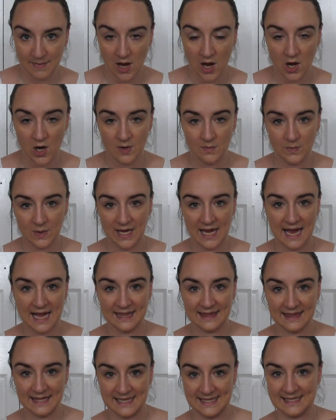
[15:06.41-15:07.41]
home, we
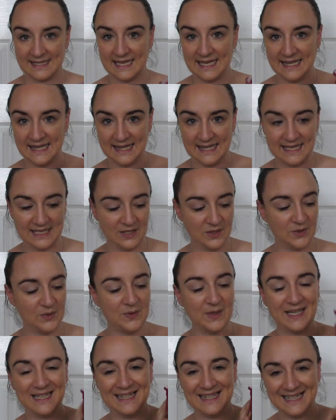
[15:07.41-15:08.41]
had this
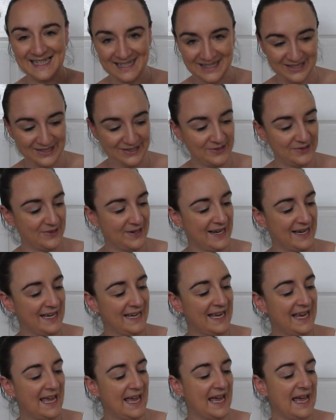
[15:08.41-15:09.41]
little litter
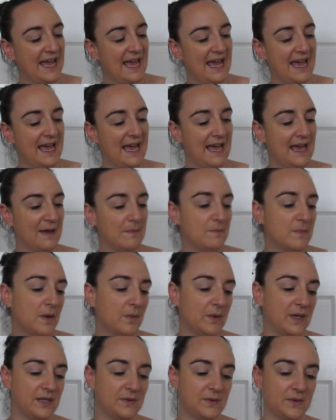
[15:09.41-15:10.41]
tray,
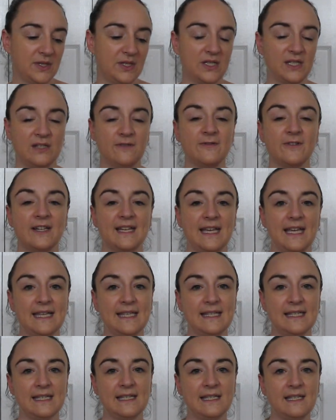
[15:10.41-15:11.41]
which was just for a
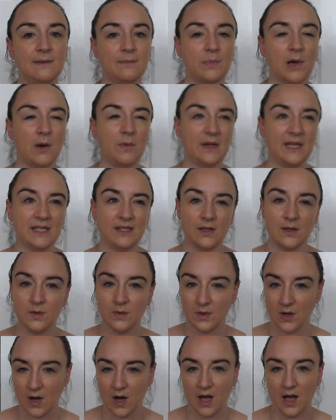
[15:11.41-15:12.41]
kitten, but we
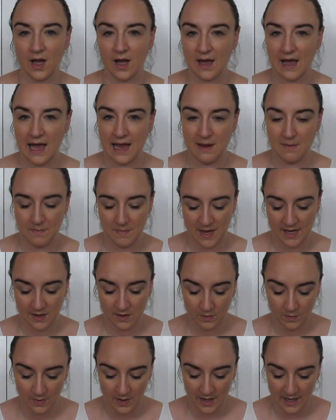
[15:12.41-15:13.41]
soon got her a
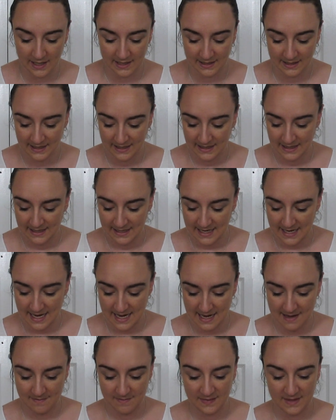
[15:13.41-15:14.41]
bigger one.
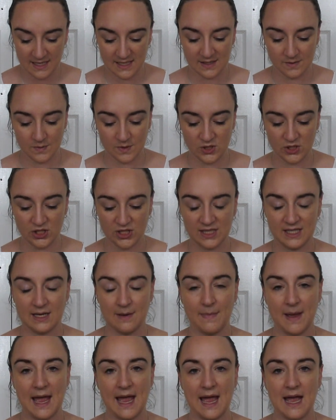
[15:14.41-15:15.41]
This was just
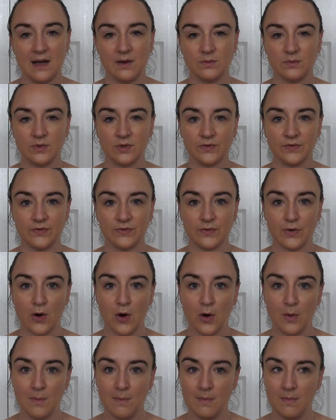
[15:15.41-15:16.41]
£1
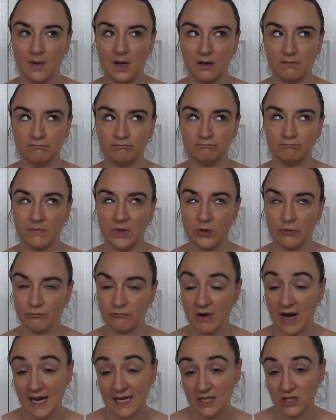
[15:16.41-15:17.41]
from the
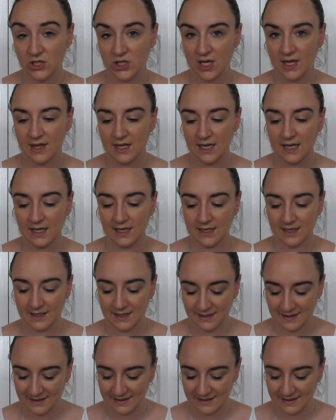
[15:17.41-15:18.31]
range, I think.